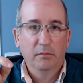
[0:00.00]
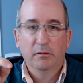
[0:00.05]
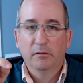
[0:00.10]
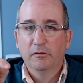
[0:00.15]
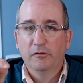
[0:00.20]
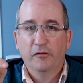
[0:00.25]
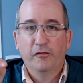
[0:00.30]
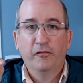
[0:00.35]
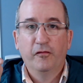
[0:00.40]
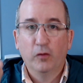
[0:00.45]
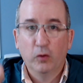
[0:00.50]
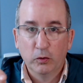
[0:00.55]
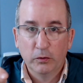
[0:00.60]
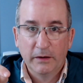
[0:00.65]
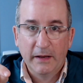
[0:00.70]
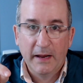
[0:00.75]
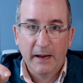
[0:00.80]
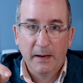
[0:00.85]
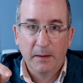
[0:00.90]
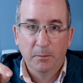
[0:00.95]
full
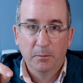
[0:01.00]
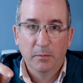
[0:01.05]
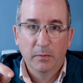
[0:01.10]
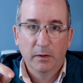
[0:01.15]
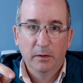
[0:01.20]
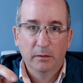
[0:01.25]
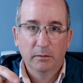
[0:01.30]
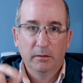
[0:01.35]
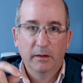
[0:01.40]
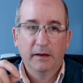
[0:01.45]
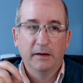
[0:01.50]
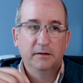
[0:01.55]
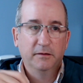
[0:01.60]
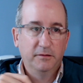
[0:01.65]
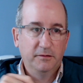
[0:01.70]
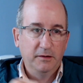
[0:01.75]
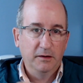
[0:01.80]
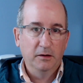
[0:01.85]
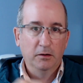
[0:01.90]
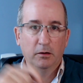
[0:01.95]
name, like
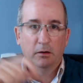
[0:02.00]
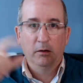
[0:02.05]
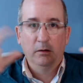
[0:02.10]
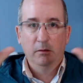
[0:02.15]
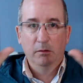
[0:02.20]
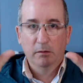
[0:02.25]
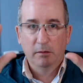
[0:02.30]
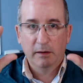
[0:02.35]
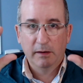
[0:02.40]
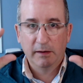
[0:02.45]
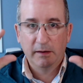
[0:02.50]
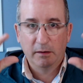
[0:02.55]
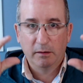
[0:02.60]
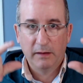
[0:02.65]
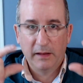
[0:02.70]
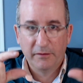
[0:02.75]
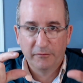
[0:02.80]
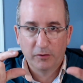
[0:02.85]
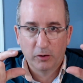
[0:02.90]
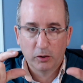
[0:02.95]
dear, and it'll
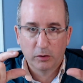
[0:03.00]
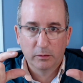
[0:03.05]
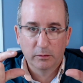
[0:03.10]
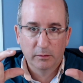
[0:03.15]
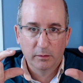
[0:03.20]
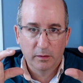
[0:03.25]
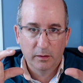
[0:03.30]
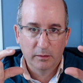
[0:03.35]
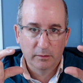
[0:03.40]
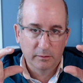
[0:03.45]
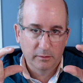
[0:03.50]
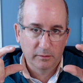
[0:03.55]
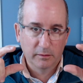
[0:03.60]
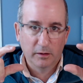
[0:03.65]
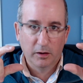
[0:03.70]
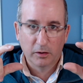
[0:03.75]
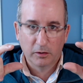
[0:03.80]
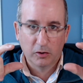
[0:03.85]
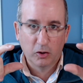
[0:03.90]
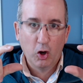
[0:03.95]
have
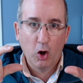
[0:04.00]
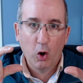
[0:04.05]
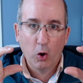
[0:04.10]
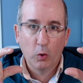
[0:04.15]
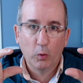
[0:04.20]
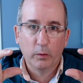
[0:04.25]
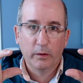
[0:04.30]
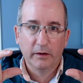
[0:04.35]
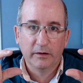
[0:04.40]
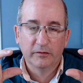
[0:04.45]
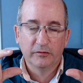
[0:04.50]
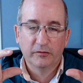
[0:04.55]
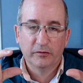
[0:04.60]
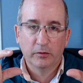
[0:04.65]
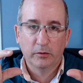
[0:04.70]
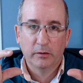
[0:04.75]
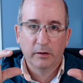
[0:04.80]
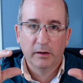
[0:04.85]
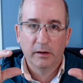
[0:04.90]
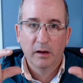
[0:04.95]
a code
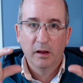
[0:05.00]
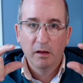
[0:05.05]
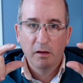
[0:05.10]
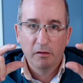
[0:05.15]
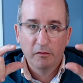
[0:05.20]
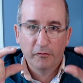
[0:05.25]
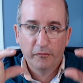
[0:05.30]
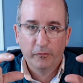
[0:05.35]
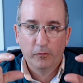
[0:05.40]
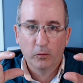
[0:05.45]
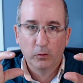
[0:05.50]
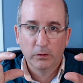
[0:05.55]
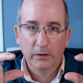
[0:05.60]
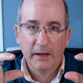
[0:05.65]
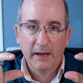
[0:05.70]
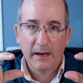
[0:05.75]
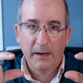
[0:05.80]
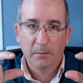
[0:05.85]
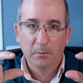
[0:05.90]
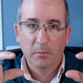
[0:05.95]
inserted, full
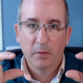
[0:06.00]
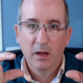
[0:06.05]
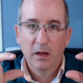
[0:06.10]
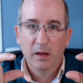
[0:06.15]
name,